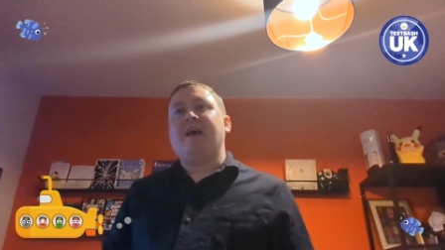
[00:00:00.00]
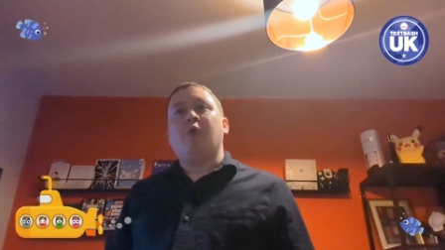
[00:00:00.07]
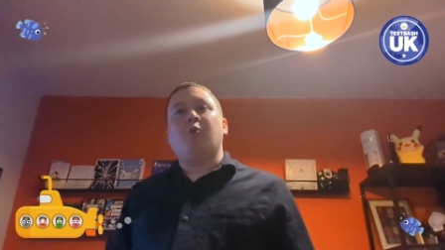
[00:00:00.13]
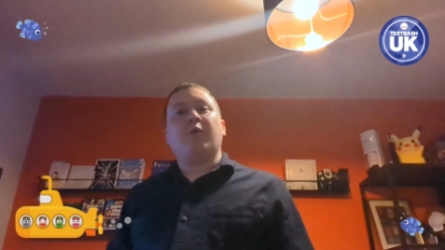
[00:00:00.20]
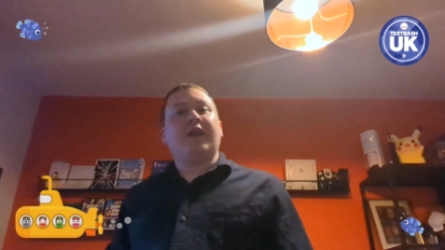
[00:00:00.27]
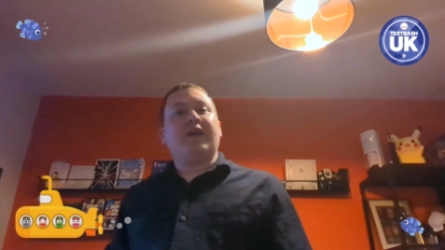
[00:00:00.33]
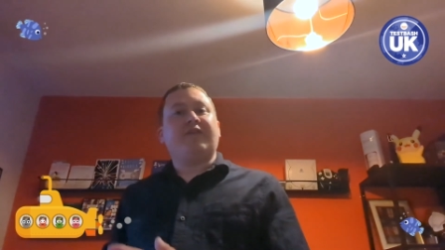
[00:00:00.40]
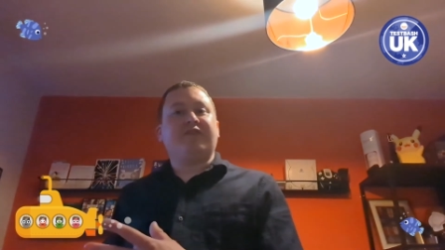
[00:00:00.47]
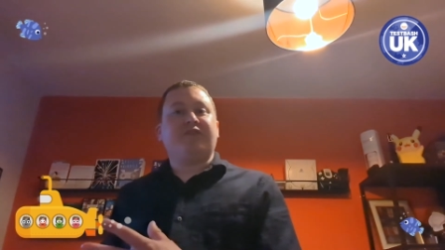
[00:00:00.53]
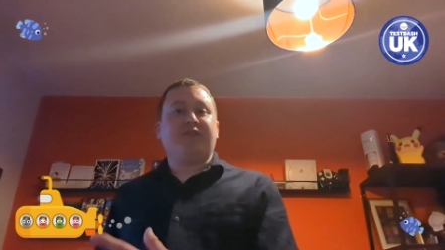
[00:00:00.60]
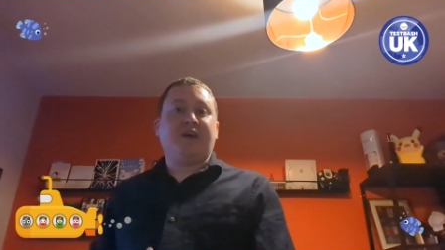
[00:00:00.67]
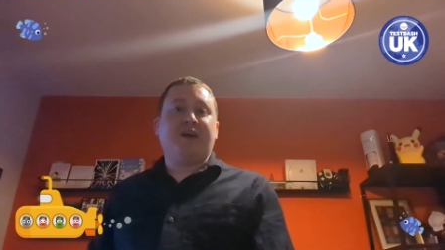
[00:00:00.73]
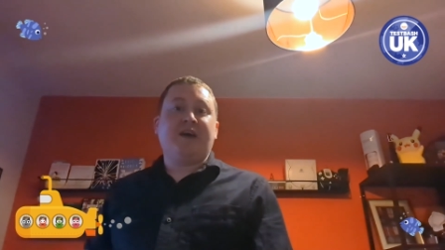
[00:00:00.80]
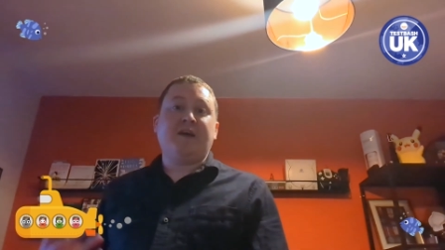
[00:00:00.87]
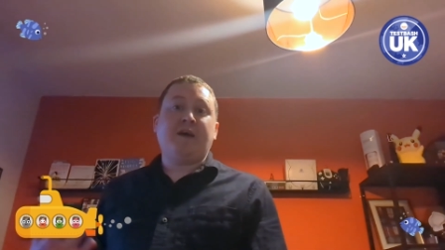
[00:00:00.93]
We're going to
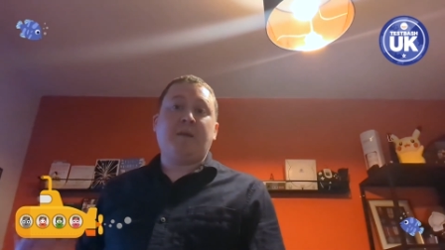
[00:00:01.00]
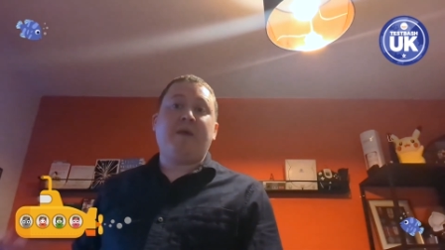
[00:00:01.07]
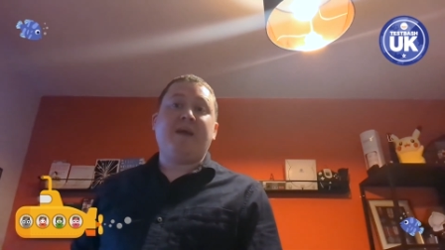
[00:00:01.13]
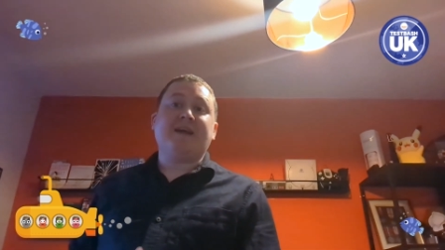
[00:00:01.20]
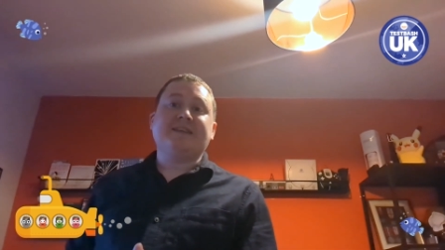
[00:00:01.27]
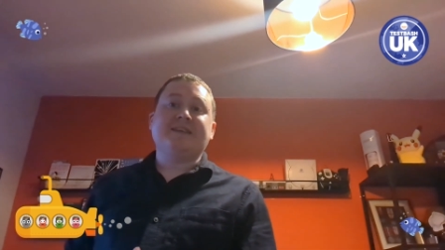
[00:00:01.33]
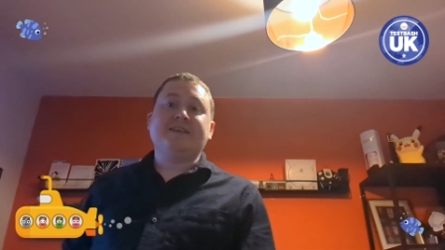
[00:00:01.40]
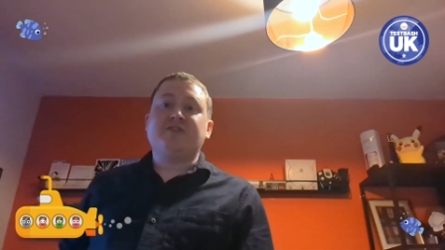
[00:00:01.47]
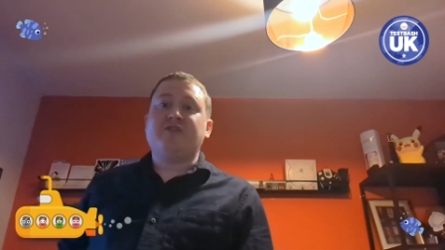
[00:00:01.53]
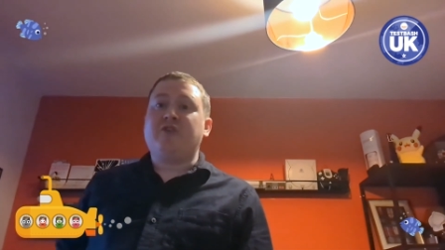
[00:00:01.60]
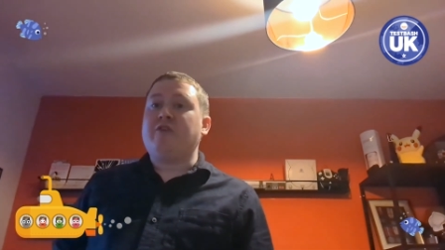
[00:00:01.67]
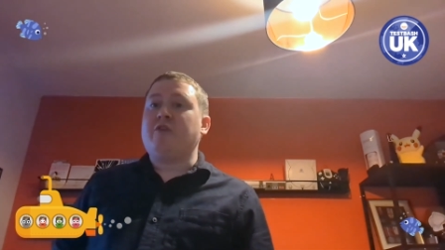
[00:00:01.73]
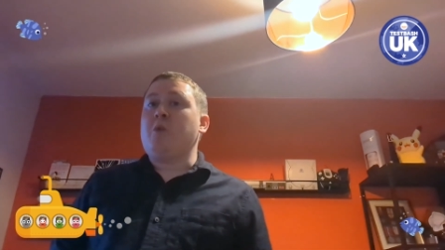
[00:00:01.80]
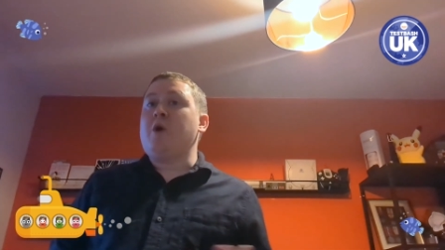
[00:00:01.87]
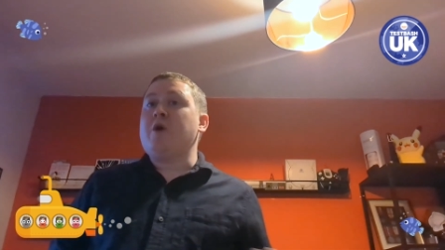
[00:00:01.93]
have a practice
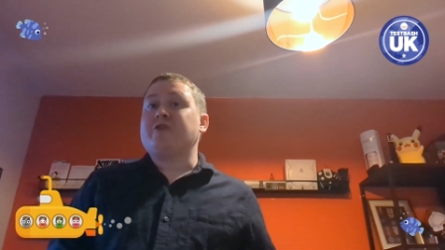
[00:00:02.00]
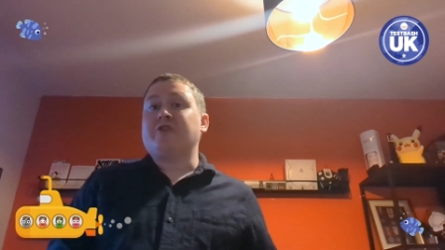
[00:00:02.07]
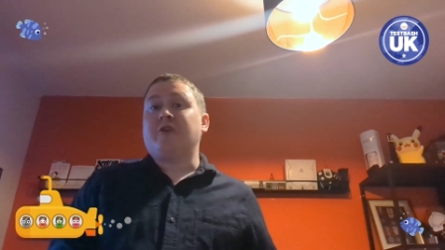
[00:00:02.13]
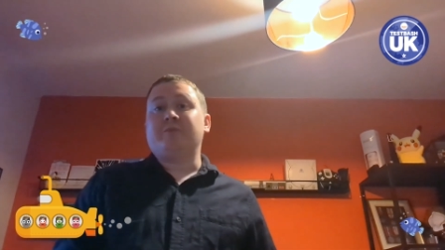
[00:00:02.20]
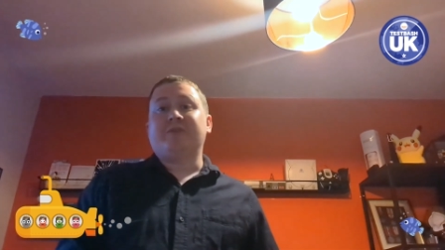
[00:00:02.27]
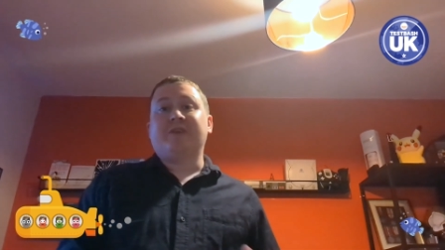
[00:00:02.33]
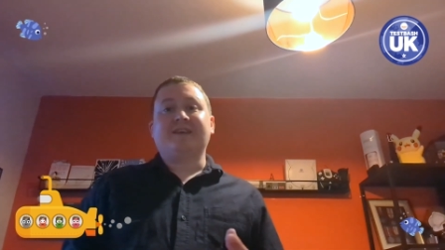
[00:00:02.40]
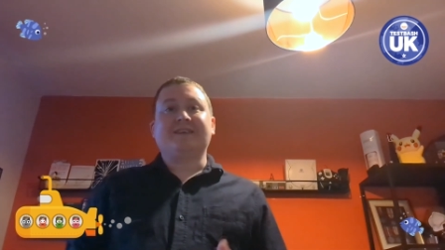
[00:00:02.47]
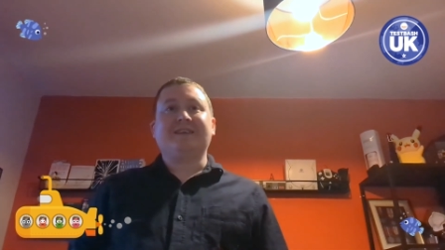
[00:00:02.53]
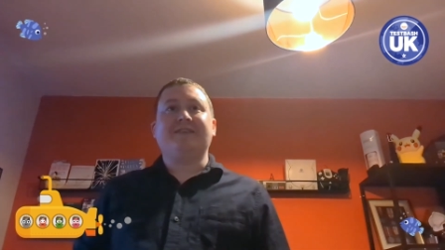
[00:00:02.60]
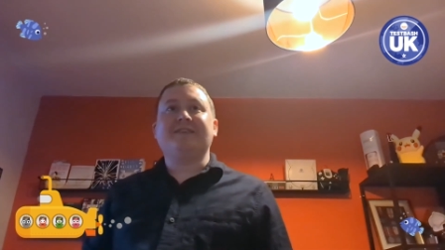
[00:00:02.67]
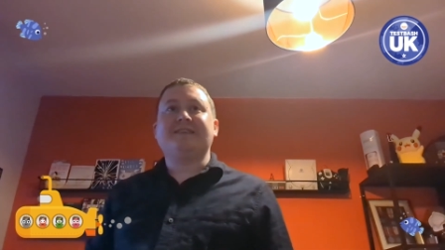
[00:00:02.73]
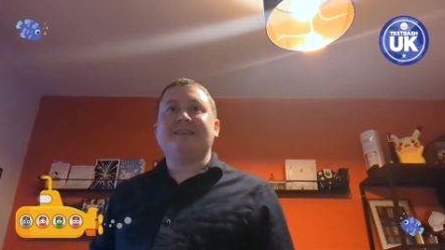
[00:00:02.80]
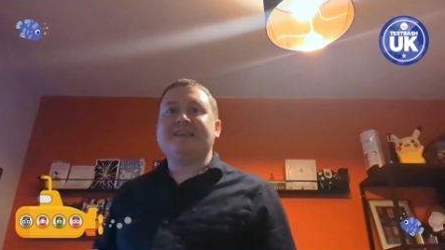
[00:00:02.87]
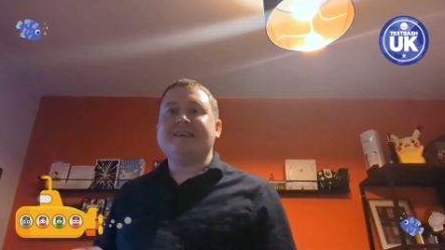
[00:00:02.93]
during the workshops and
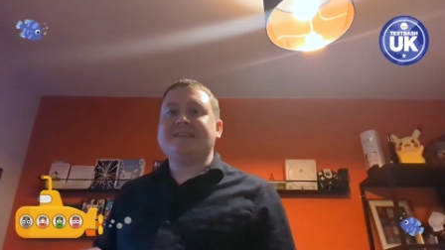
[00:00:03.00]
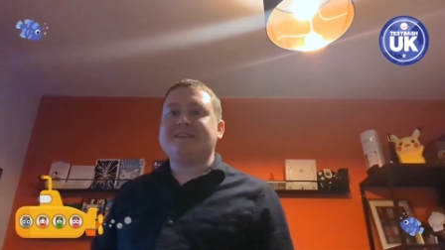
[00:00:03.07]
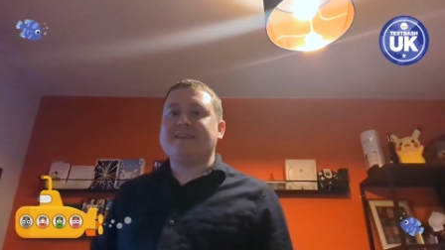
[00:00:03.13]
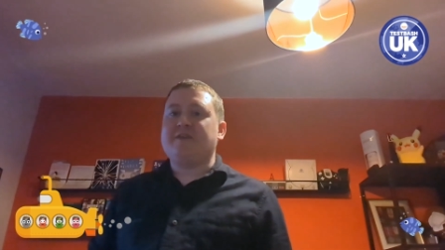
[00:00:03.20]
activities,